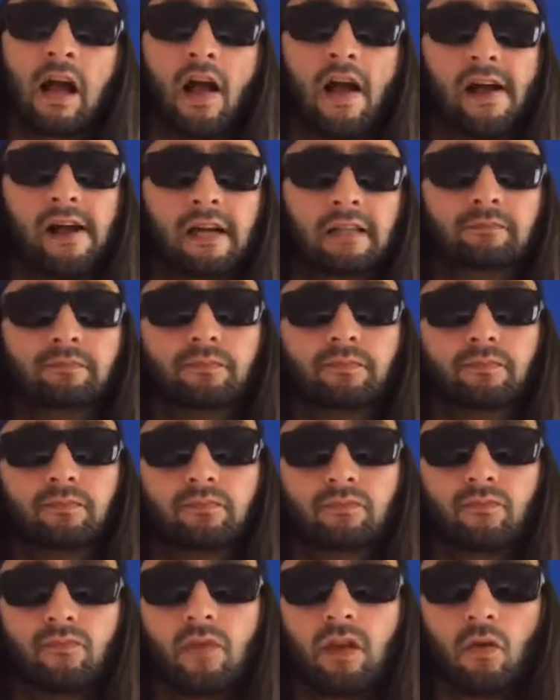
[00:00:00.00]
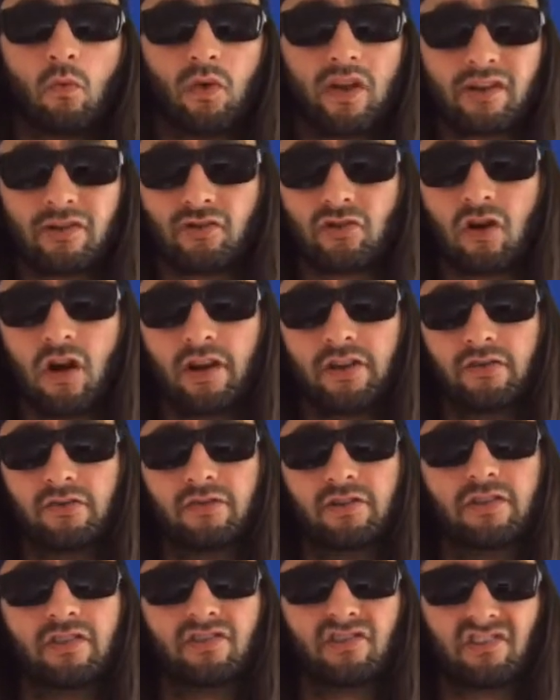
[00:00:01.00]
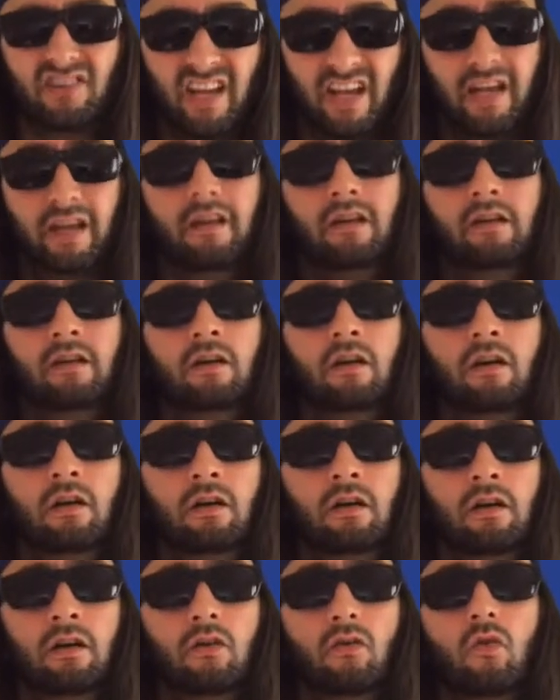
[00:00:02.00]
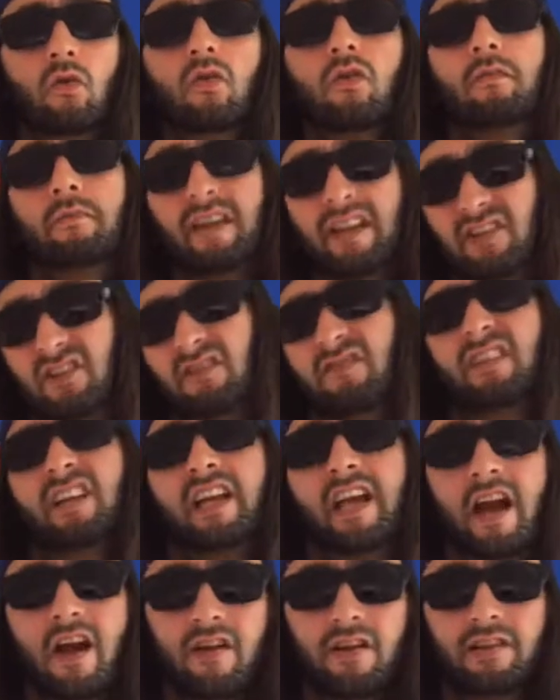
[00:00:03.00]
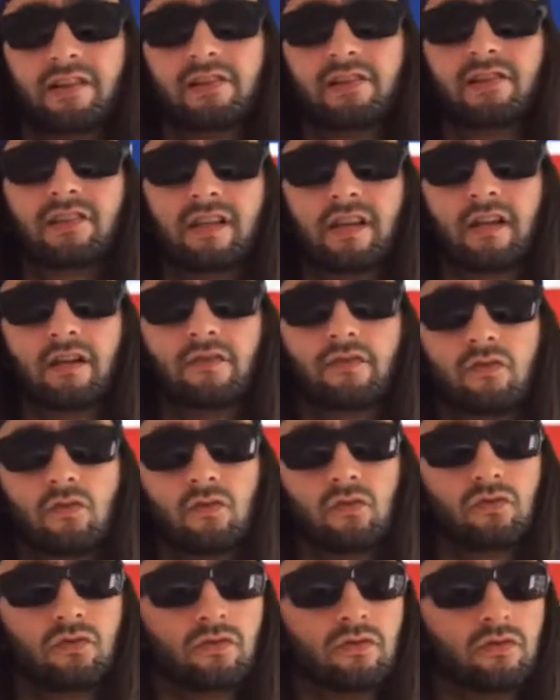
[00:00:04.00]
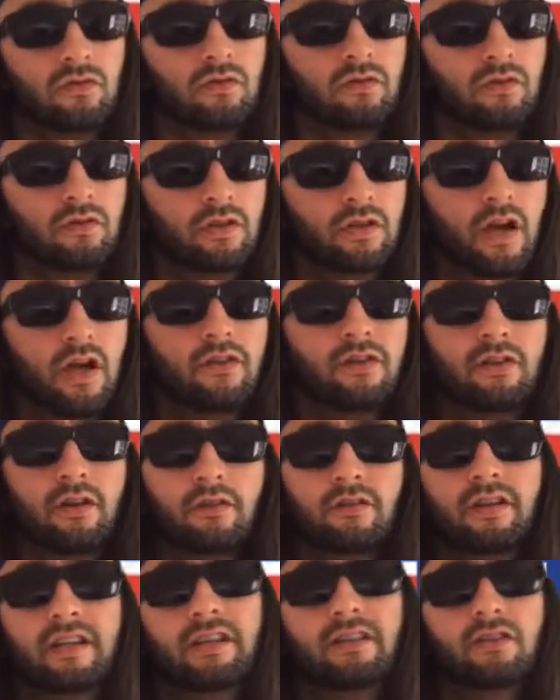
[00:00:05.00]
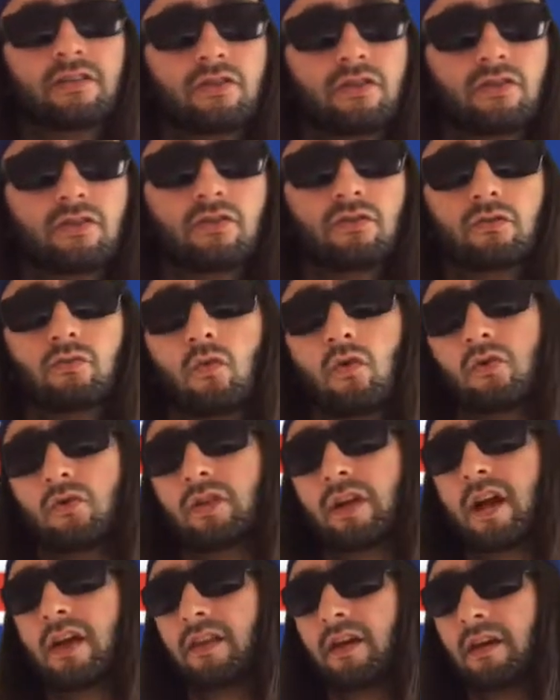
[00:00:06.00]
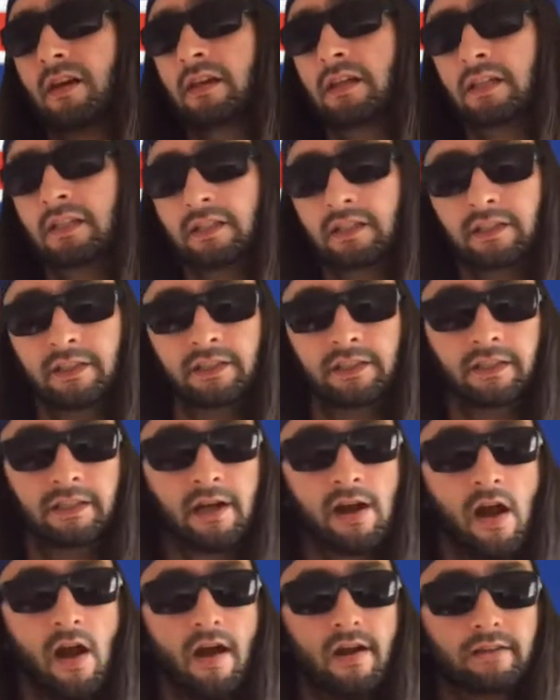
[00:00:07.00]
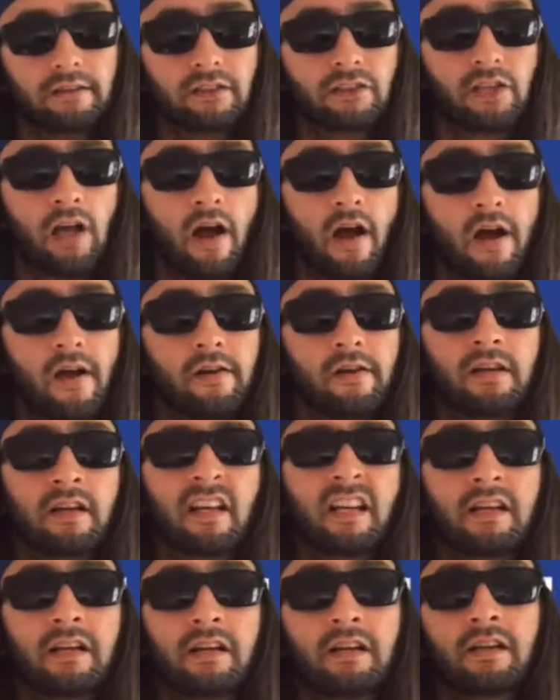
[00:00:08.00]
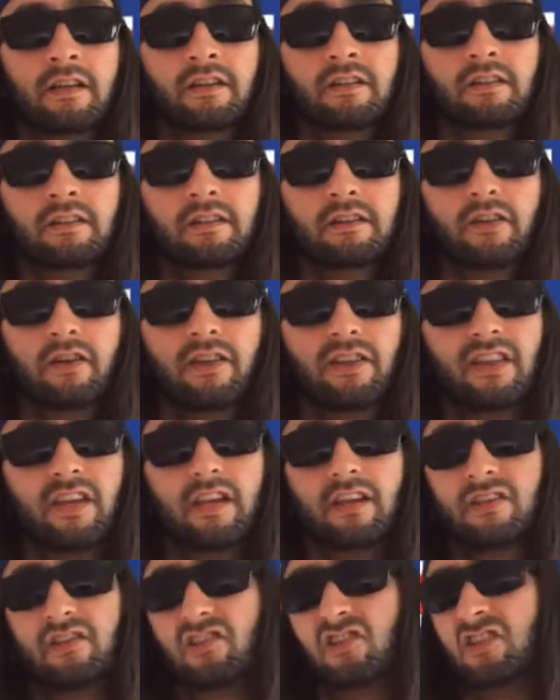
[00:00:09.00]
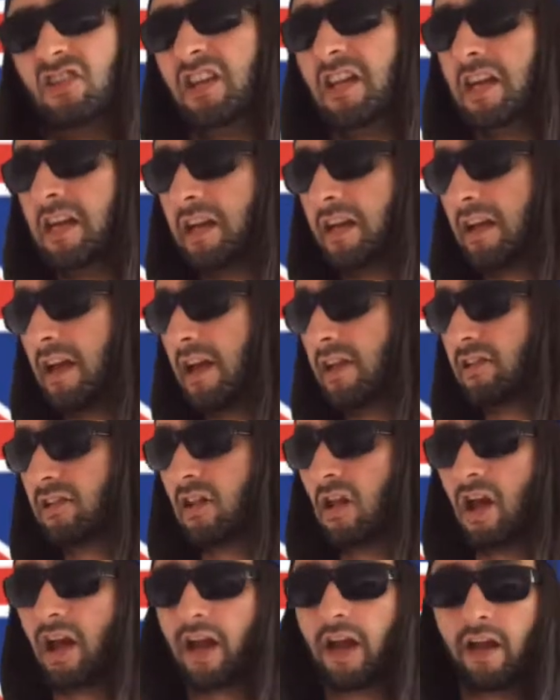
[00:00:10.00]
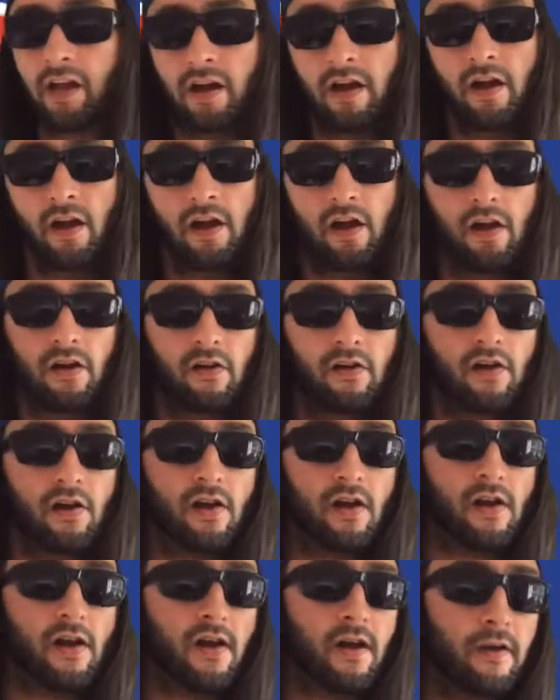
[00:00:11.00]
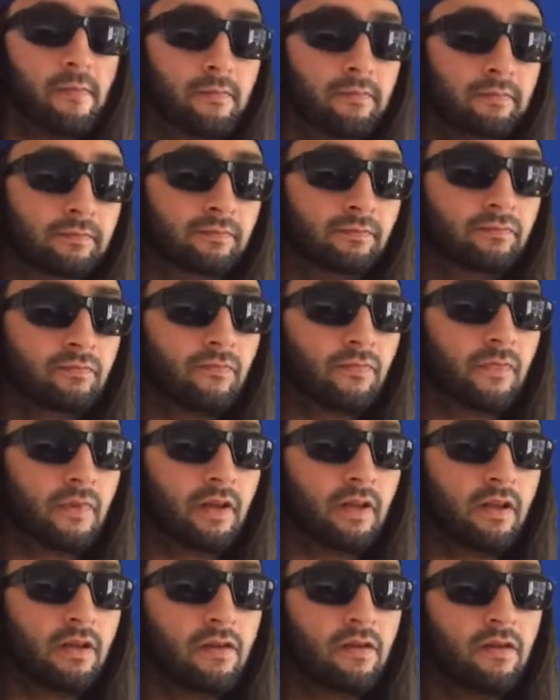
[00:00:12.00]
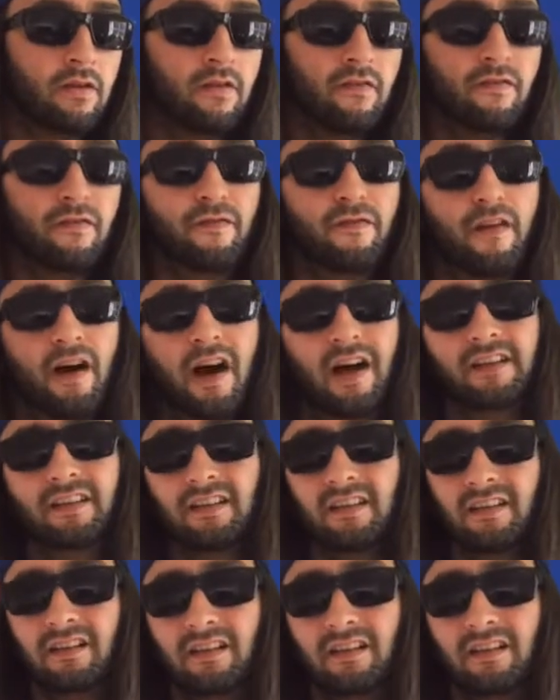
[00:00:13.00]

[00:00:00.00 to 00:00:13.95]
And we could try using the stick, or a mix of the carrot and the stick, of course. You know, you don't need to just use one or the other. So you can think of the stick as like FUD,